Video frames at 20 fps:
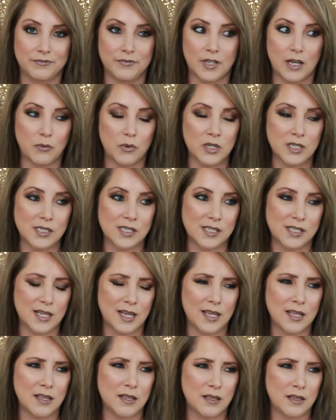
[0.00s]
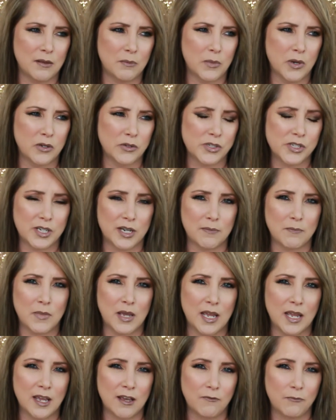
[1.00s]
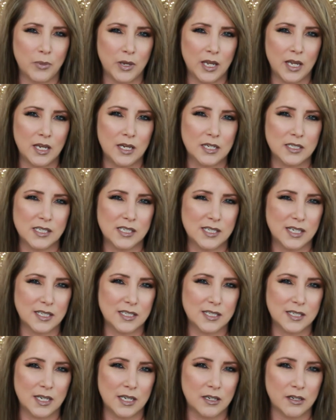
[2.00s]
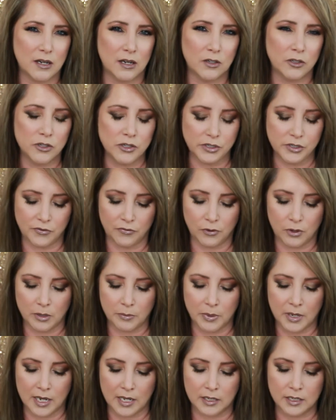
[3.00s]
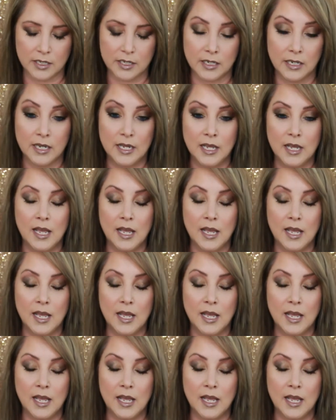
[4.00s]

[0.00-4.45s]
I want to say that the most I may have paid is $16 for a palette.